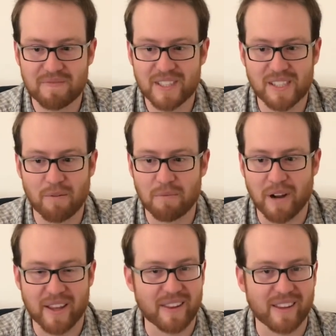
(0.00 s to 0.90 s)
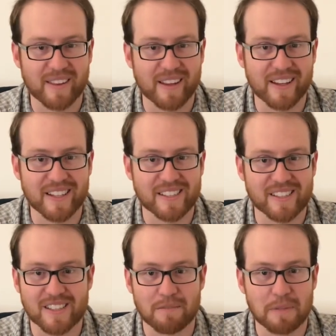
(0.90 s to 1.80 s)
someone might think that it's
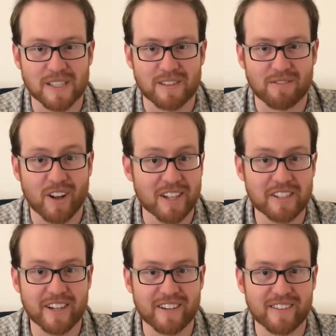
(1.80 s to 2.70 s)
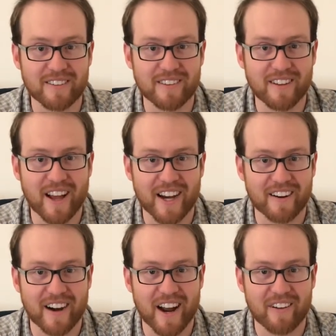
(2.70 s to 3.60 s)
just a piece of laundry lying
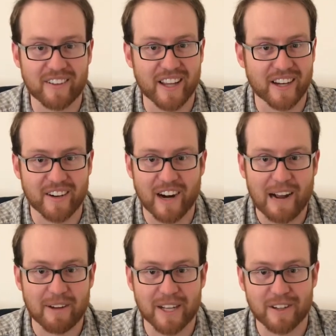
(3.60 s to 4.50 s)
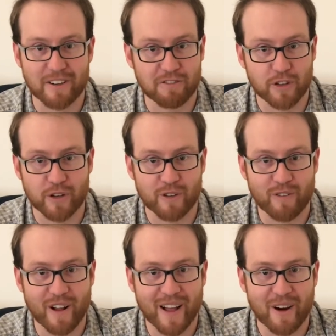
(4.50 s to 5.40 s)
around. They could grab it and your flute could
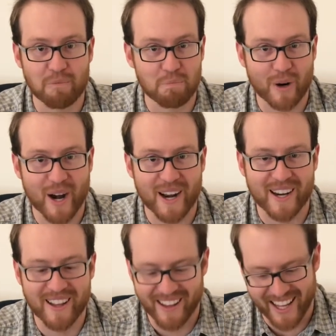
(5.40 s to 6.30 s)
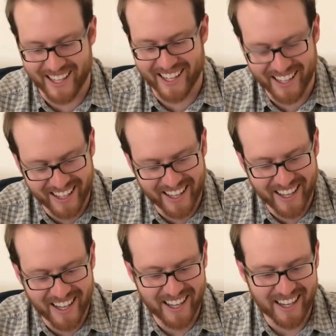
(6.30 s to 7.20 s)
fall out and break.
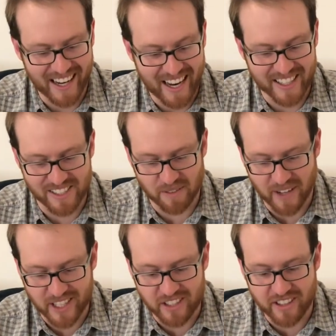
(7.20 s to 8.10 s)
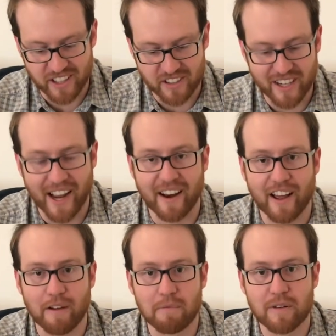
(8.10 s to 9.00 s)
Yeah, so make sure that you tie it
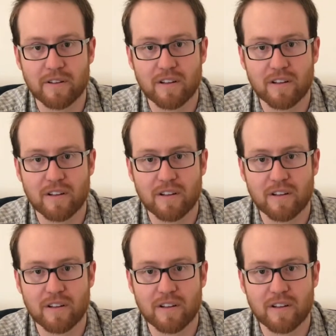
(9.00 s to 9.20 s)
up,